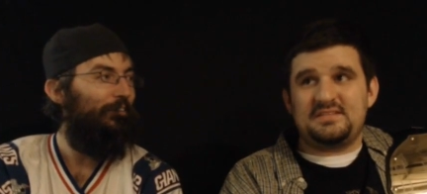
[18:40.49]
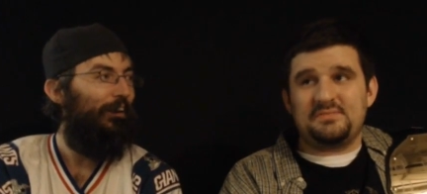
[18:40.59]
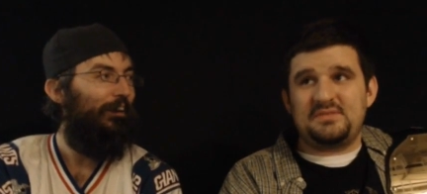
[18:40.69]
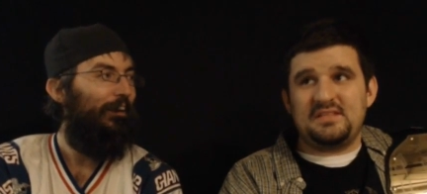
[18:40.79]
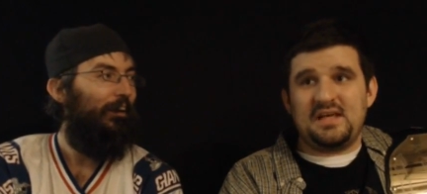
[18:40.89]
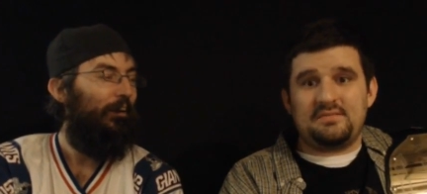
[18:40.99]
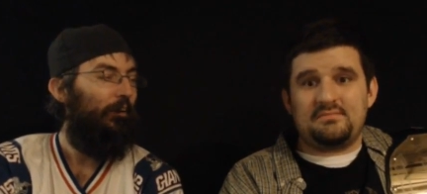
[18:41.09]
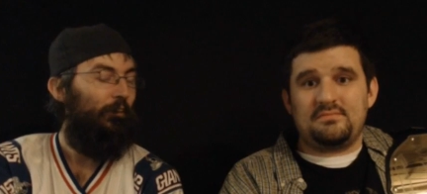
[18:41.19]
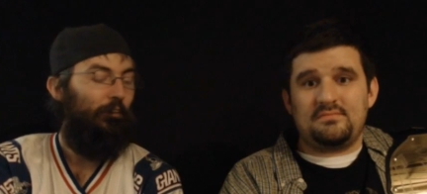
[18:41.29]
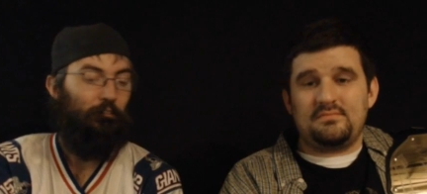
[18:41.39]
Speaker 1: something that
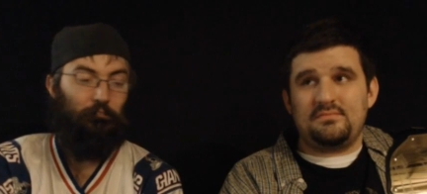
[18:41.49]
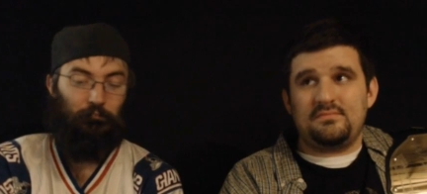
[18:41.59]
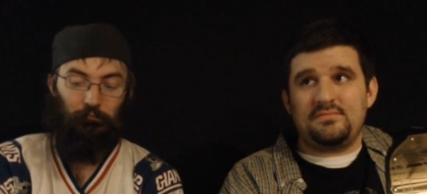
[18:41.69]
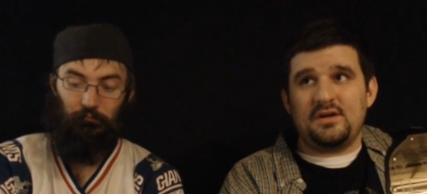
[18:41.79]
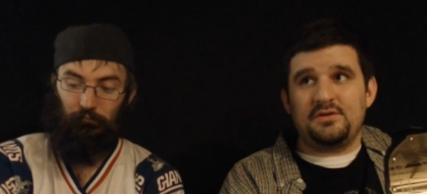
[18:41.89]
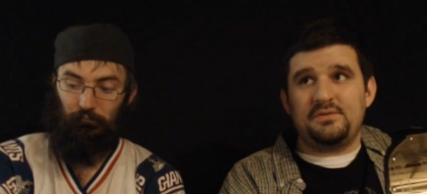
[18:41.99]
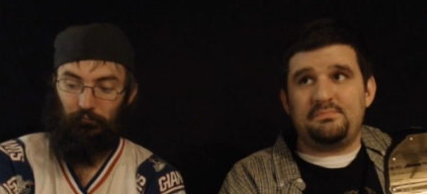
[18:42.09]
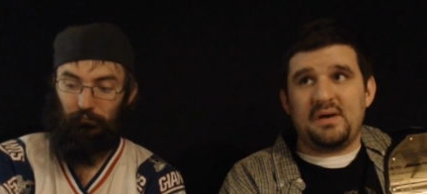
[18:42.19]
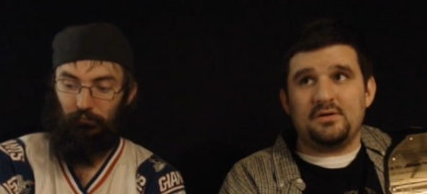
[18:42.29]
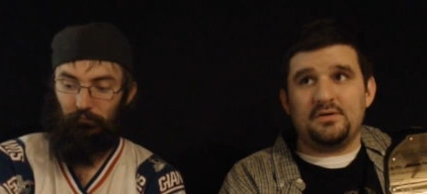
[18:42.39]
they're
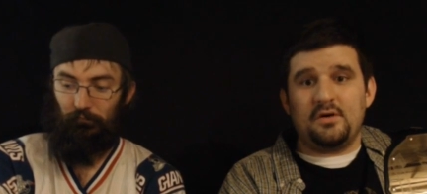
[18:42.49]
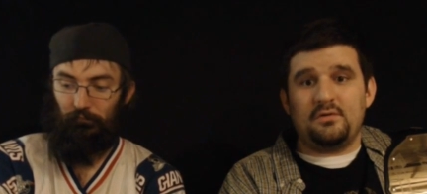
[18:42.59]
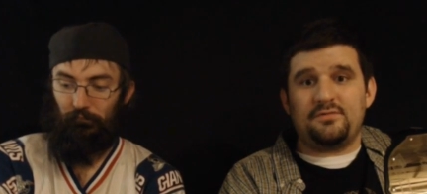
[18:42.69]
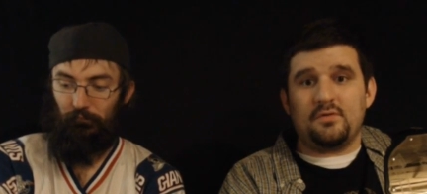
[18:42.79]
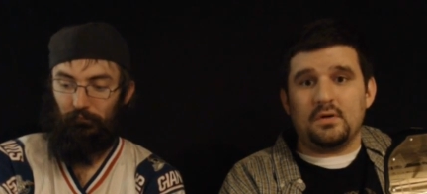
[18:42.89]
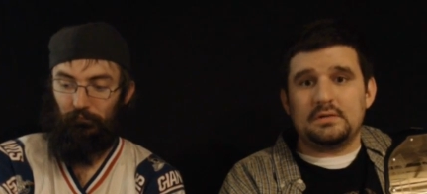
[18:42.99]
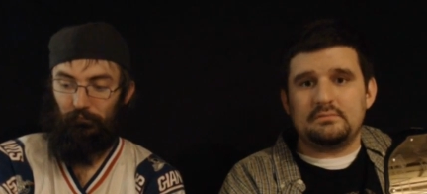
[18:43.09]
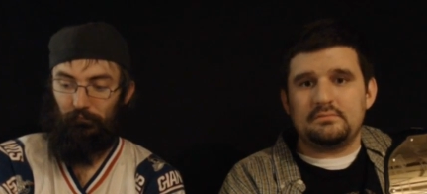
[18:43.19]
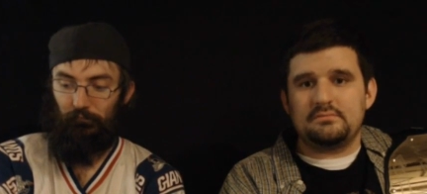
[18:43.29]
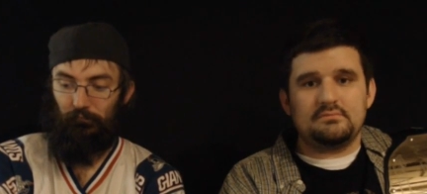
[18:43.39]
better known for.
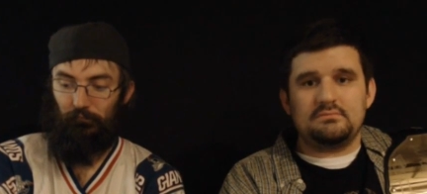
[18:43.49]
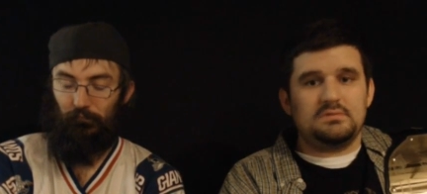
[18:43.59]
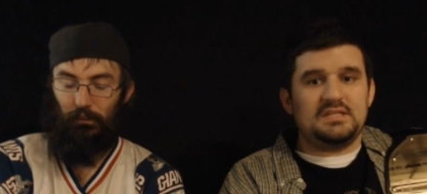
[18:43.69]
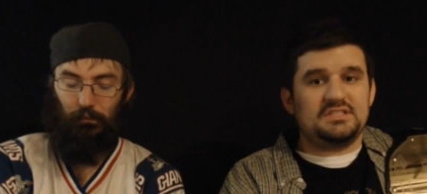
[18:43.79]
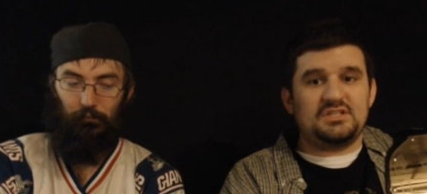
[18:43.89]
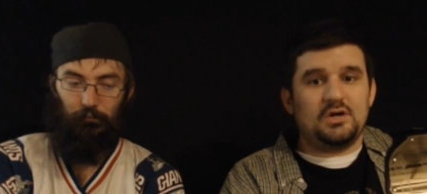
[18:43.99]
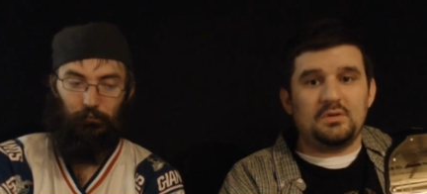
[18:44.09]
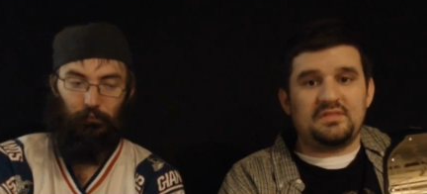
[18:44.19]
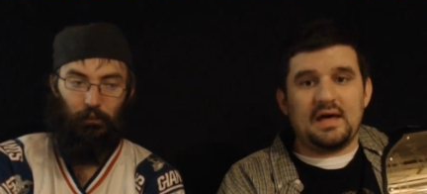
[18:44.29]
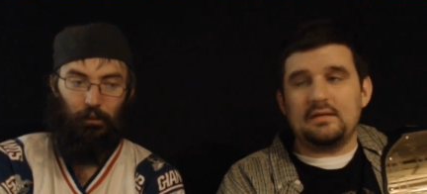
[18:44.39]
Let's yeah. just go
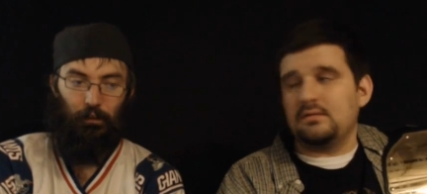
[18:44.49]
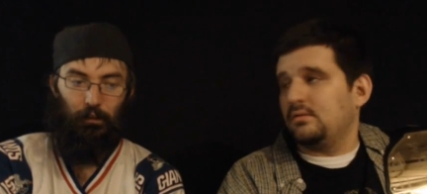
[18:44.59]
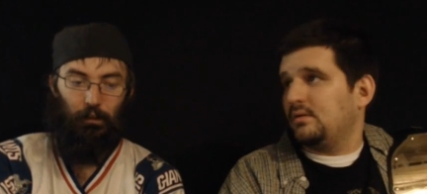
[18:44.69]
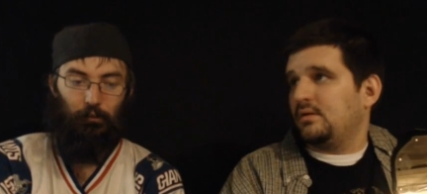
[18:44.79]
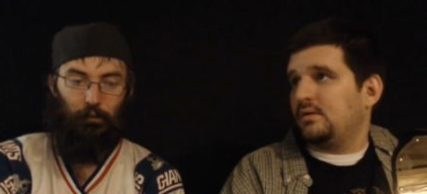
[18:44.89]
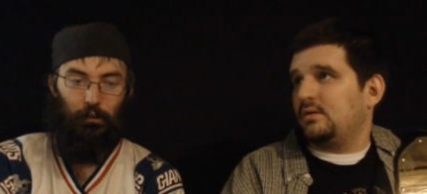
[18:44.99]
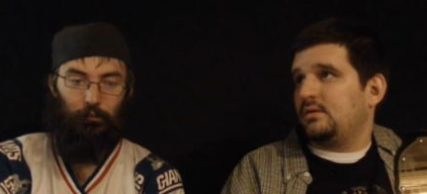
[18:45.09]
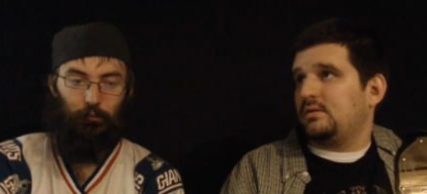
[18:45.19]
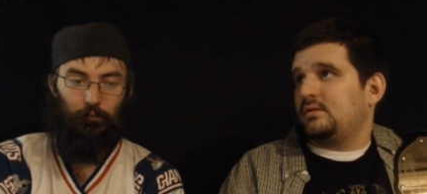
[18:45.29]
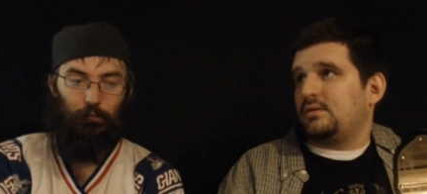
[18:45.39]
with that. And
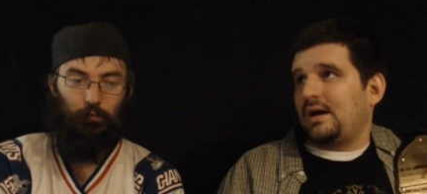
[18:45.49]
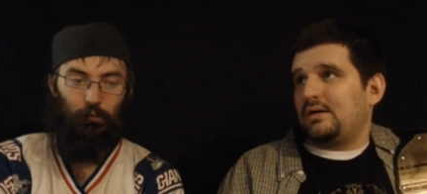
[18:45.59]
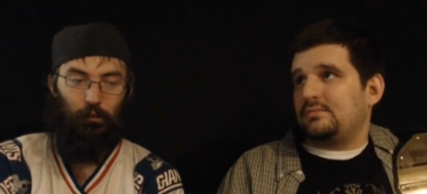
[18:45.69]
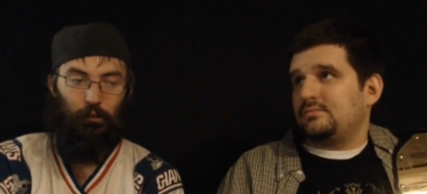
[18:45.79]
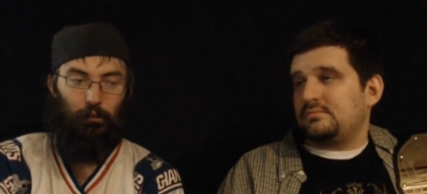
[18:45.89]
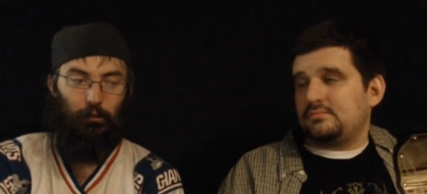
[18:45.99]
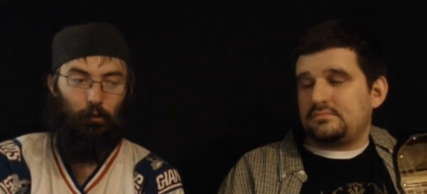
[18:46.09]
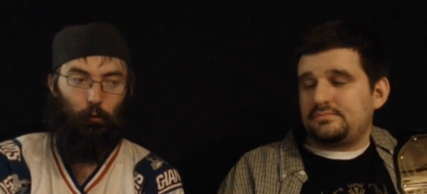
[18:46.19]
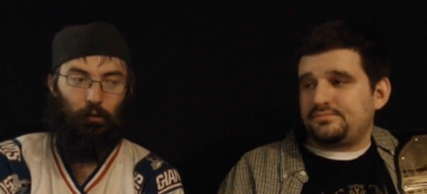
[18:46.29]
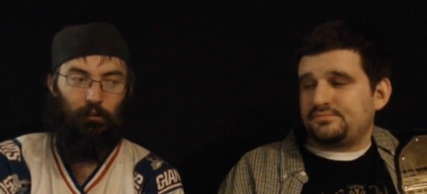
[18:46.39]
Speaker 2: and you
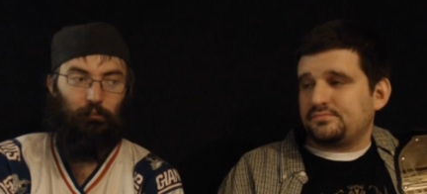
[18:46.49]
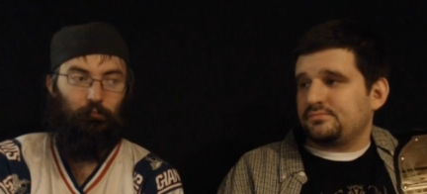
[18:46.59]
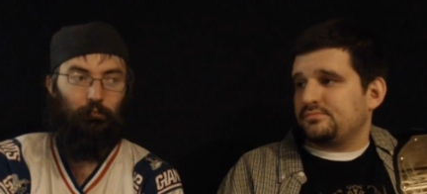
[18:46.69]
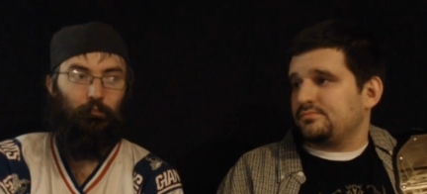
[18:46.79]
know what?